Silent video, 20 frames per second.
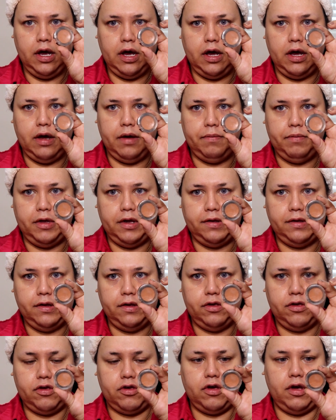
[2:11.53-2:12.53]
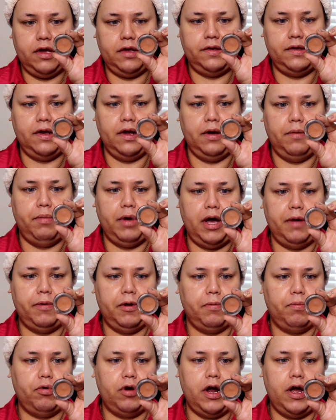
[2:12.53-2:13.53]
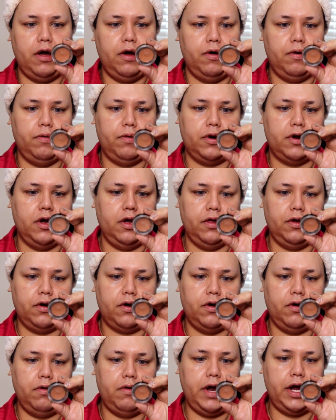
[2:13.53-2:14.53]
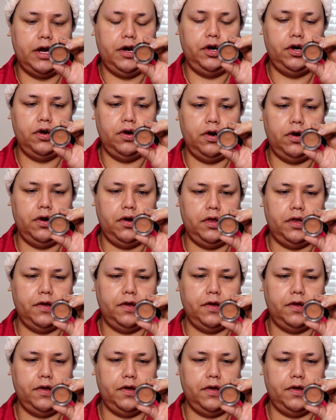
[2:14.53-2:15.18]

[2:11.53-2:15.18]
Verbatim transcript: Um, this is just a Bobbi Brown color corrector.